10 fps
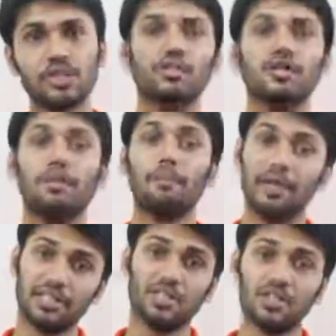So
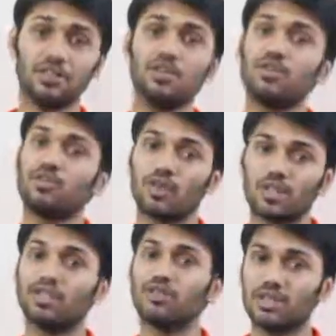make sure you're
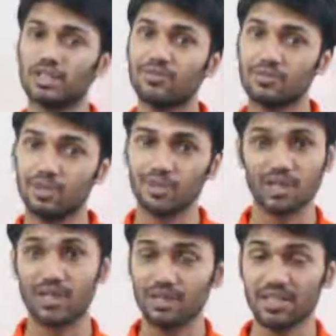focusing on their
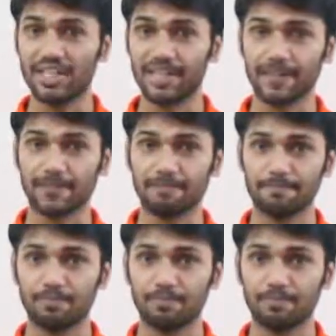future learning.